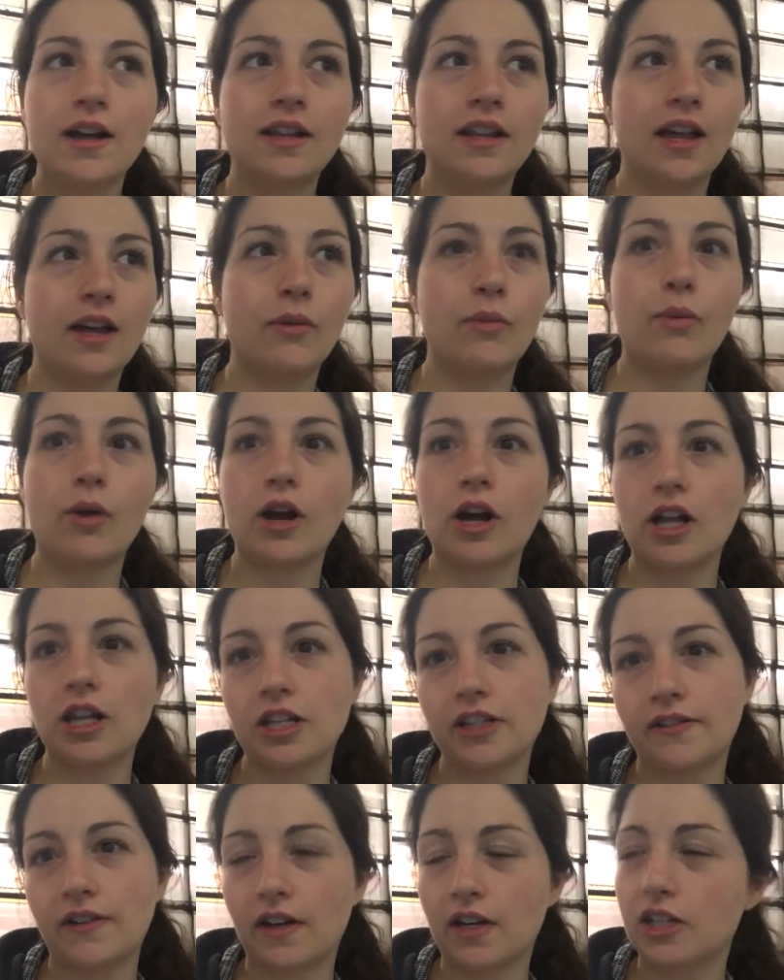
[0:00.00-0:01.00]
Like, work on
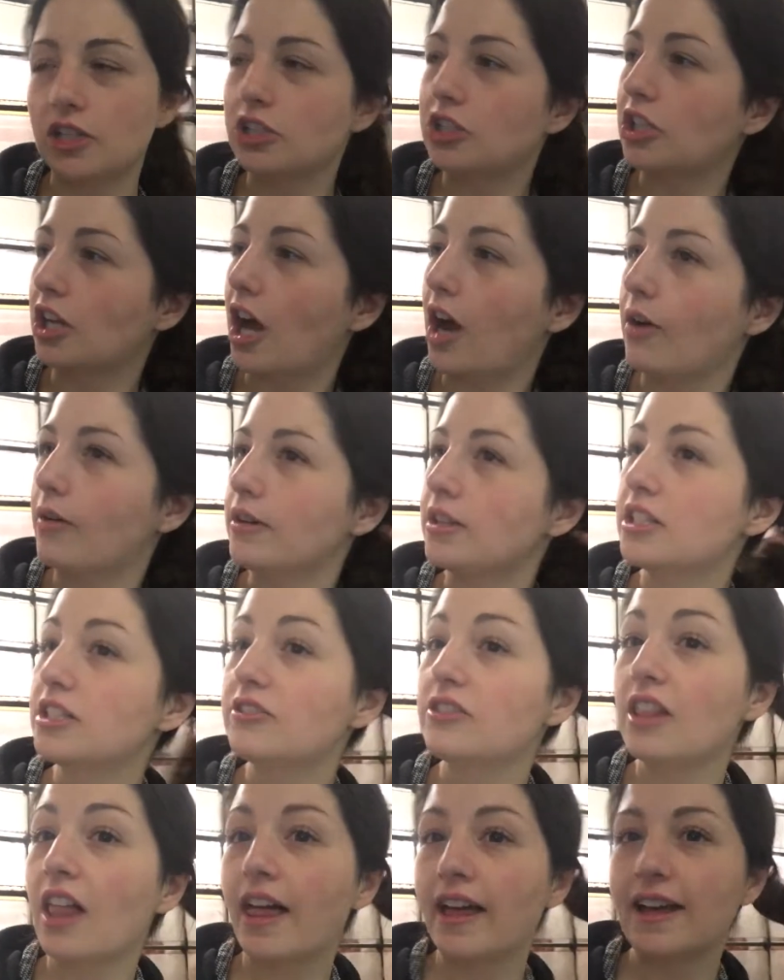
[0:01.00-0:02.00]
this fucking show.
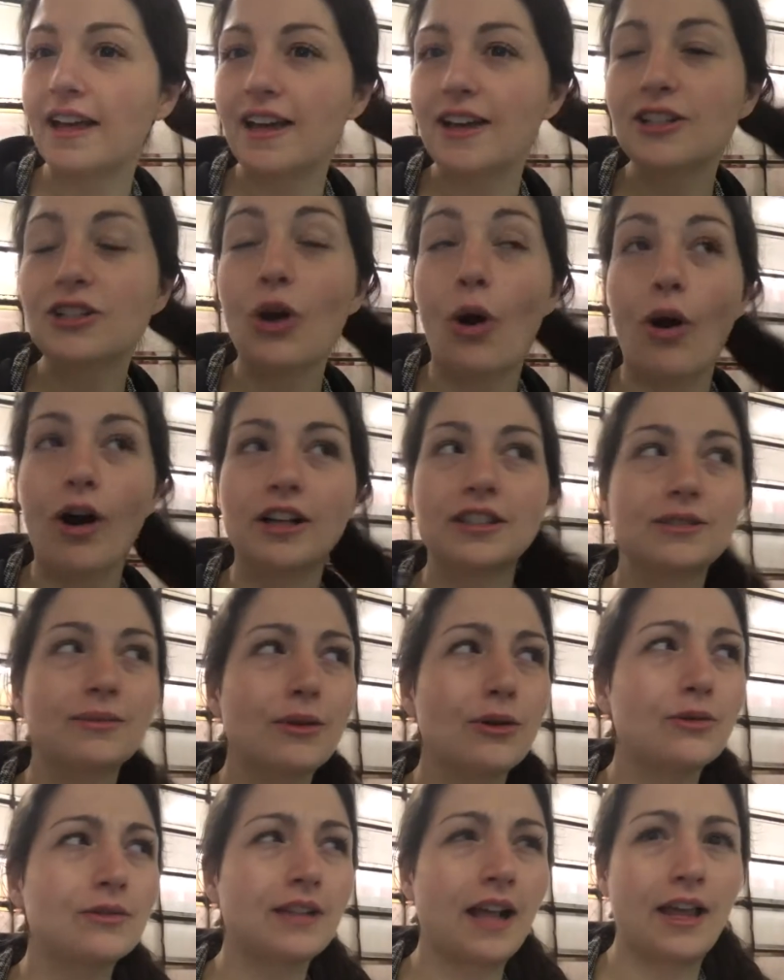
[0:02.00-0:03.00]
It's, like, it's awesome,
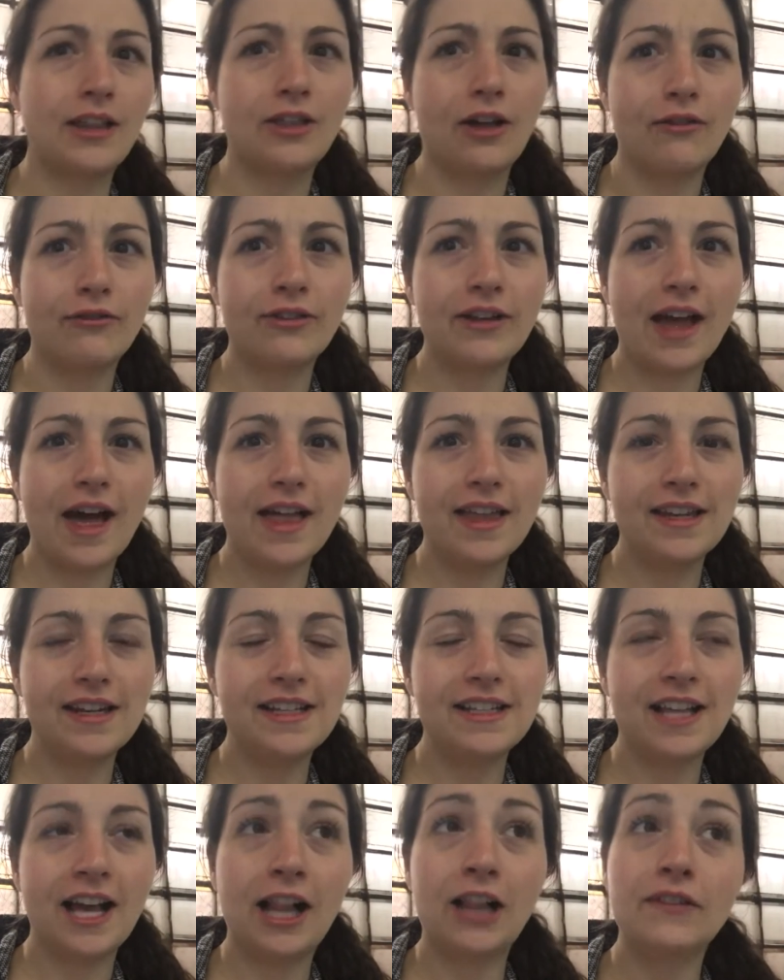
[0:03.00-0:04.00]
though, because I love
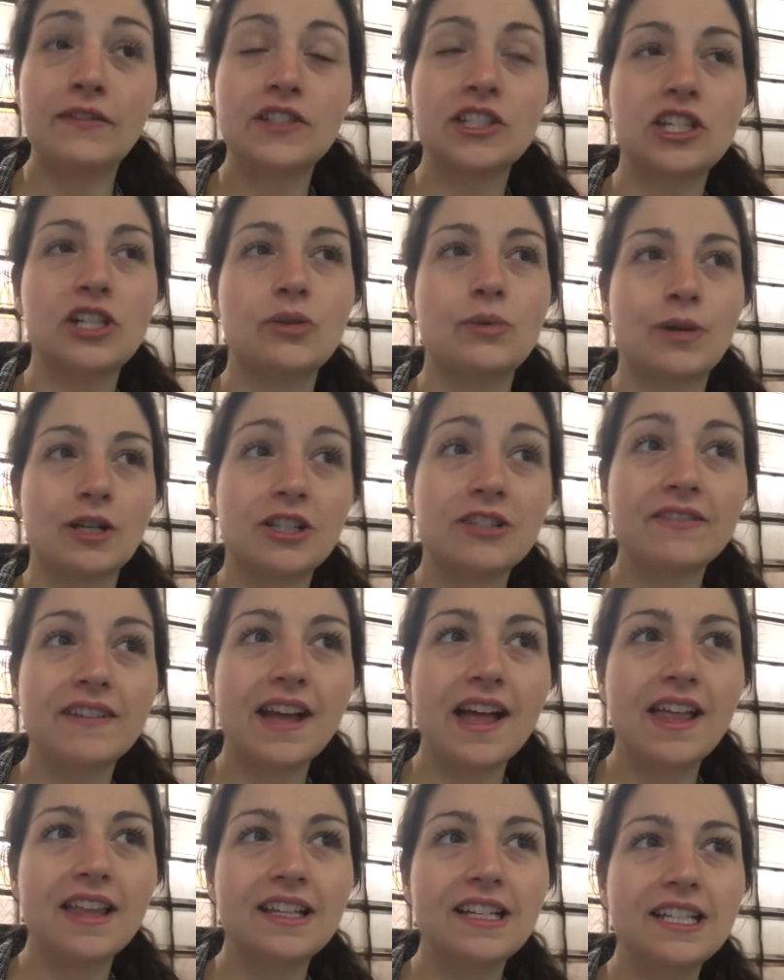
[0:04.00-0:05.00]
reality television. It was a
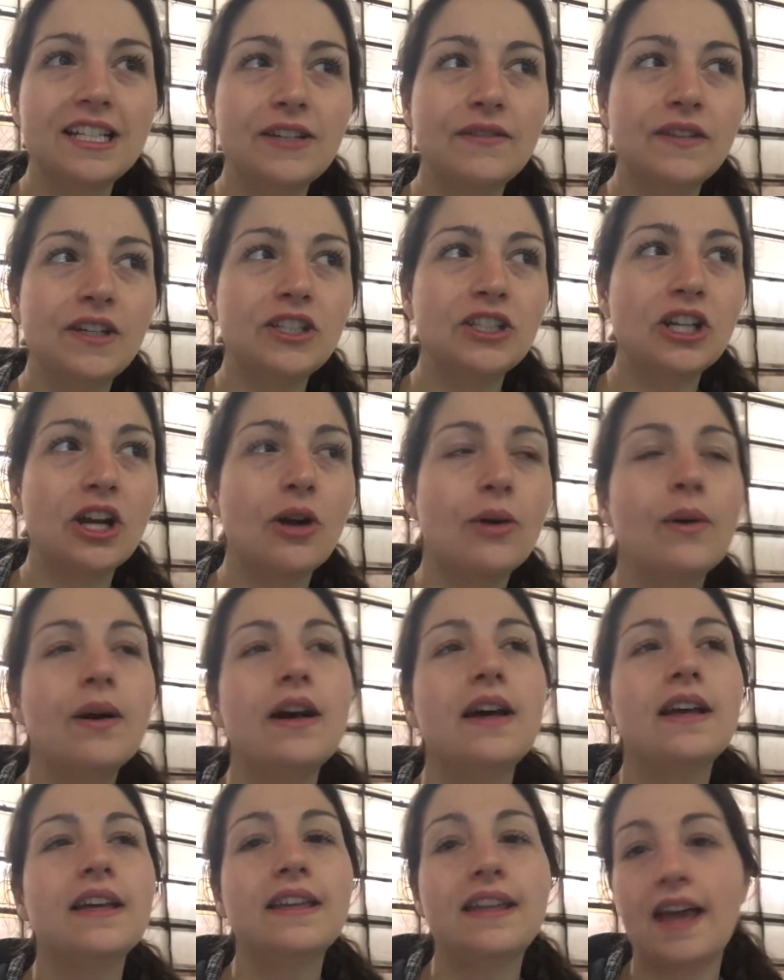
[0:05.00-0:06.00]
reality TV show.
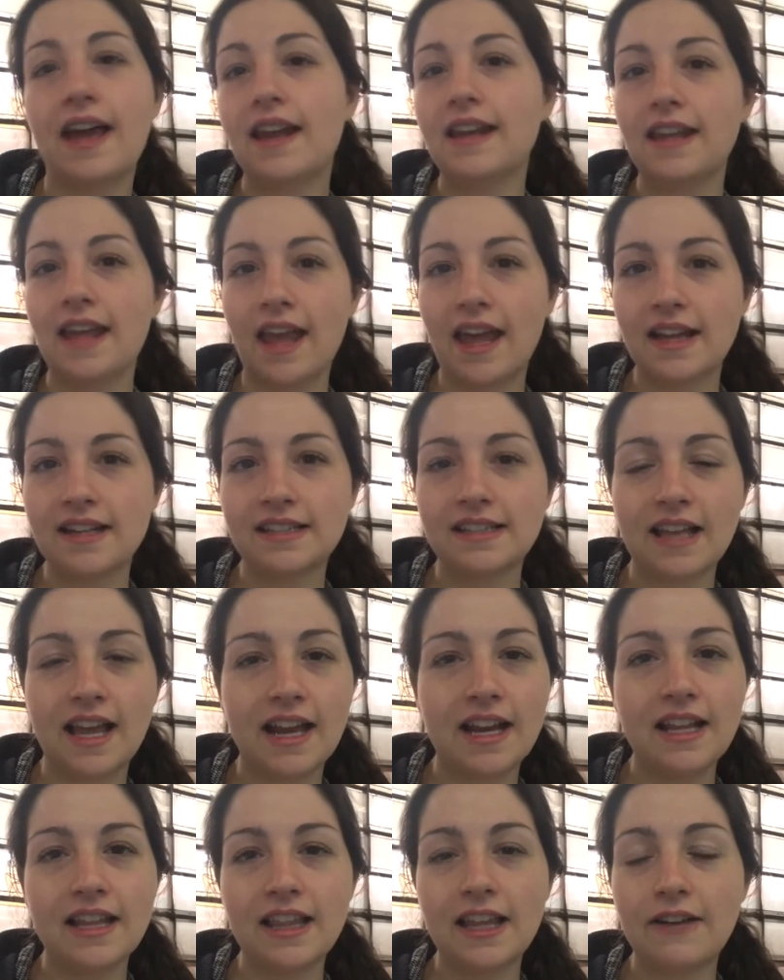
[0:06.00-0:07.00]
Again, can't say
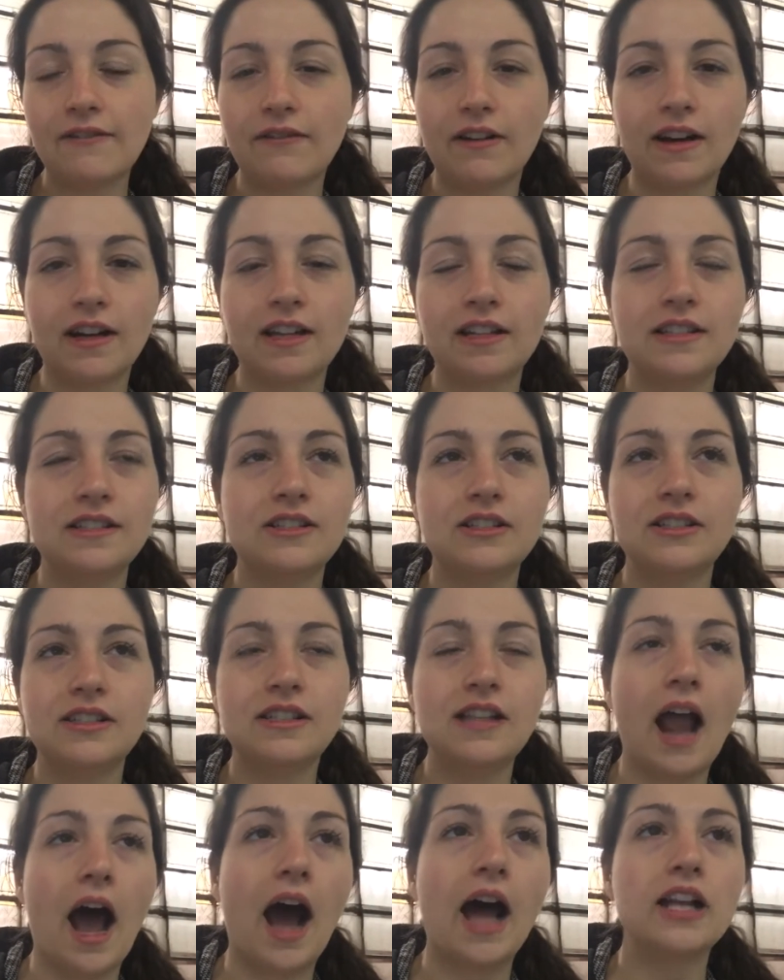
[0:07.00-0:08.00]
anything.
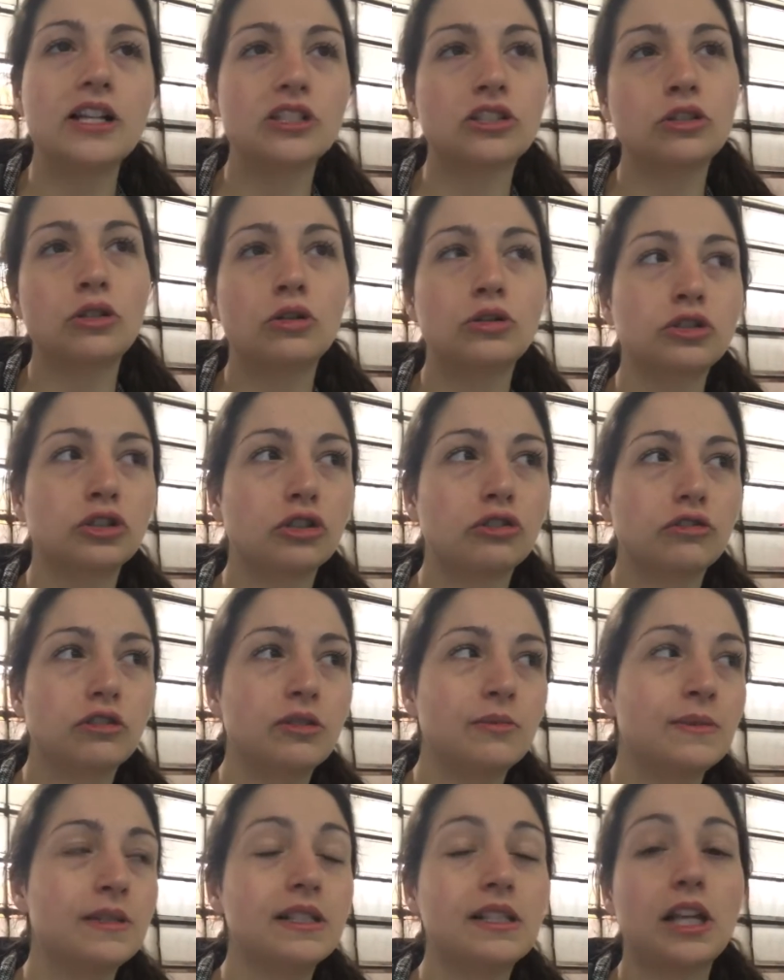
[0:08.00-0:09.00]
Fucking non-disclosure
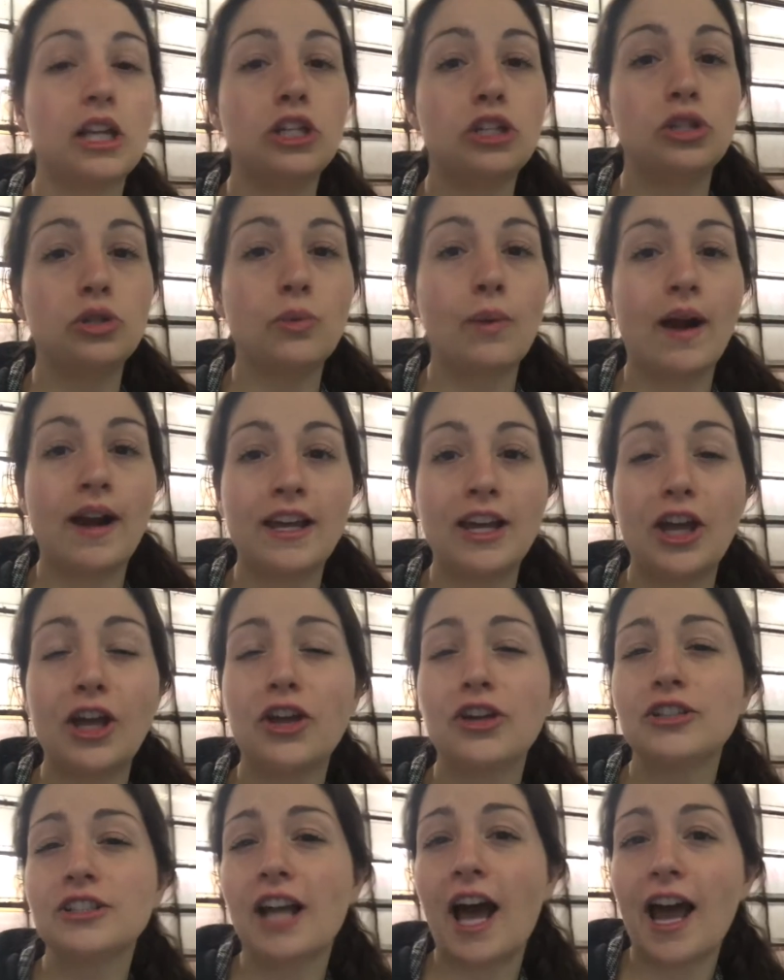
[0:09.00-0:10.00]
agreements. Like, do you want to get
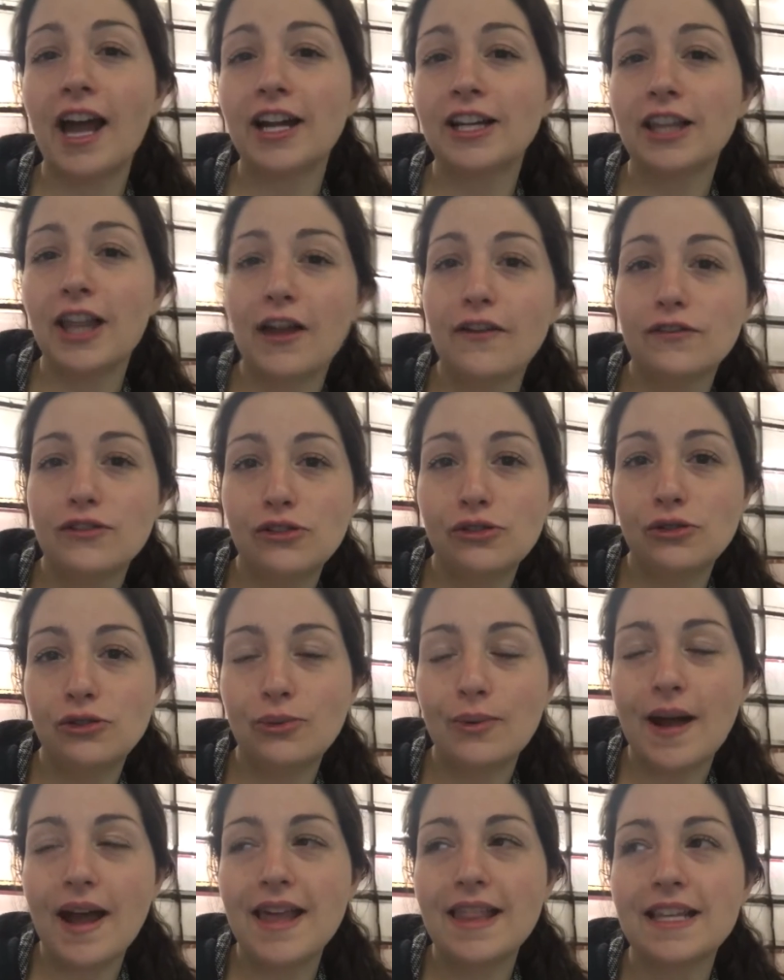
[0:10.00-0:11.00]
your entire life sued
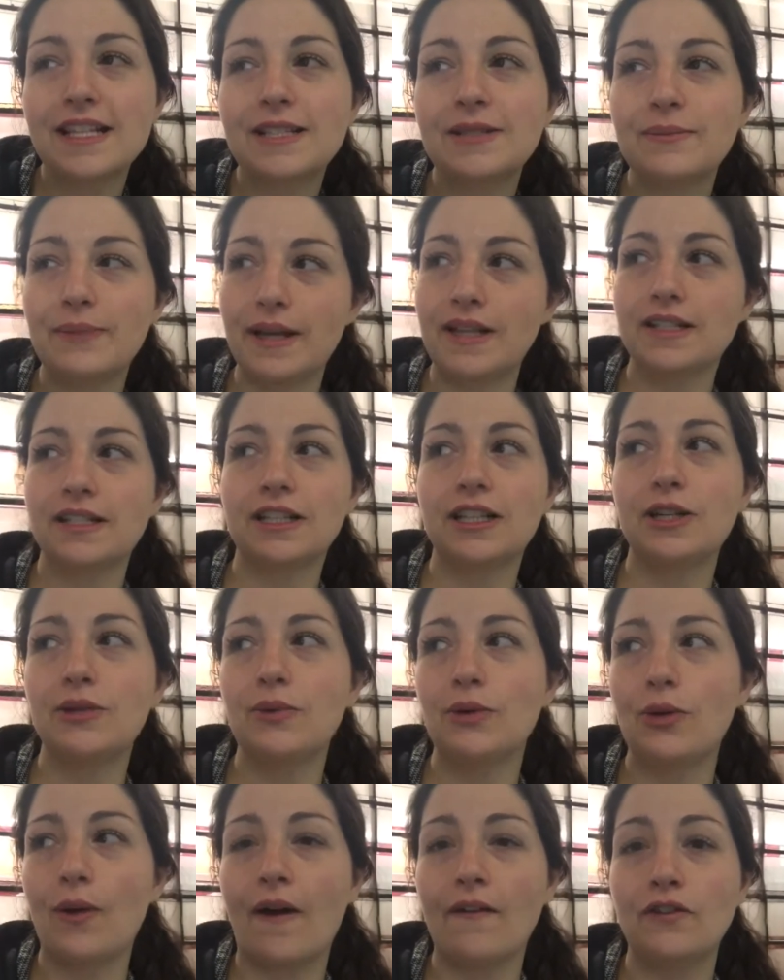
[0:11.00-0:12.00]
away? That's basically
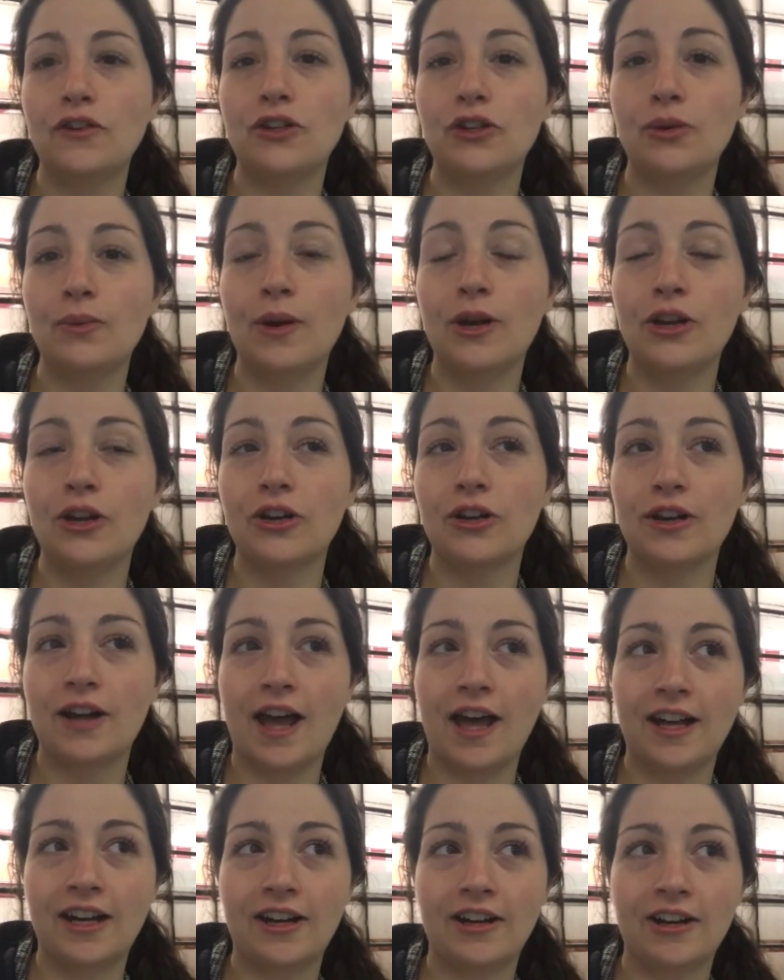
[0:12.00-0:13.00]
what you have to do when you're an
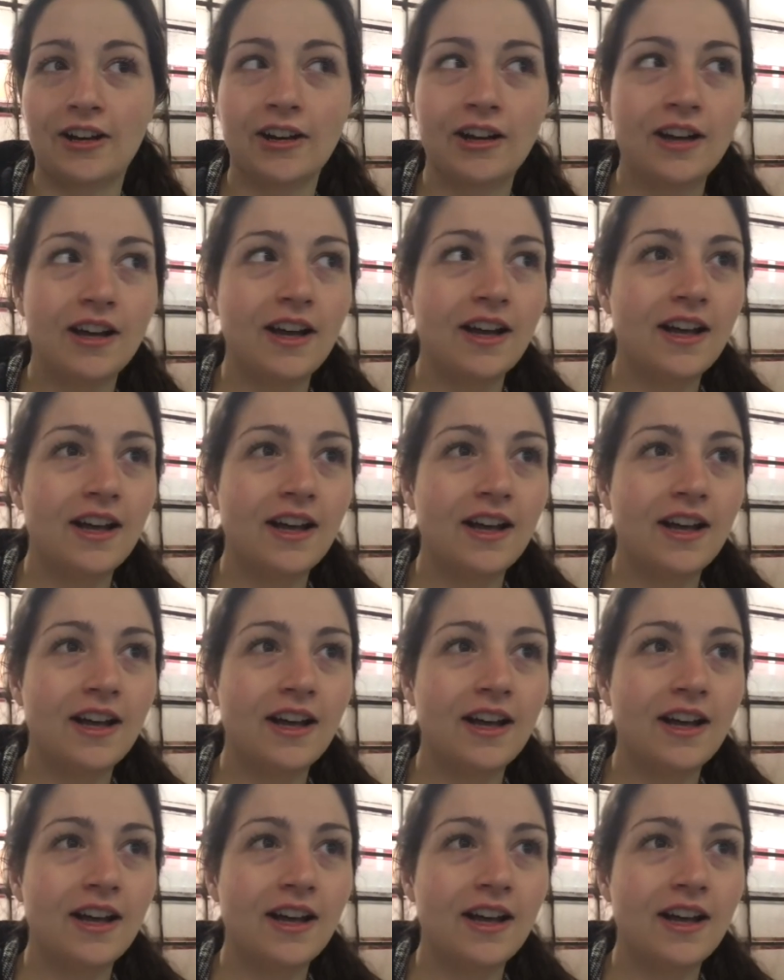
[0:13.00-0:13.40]
editor.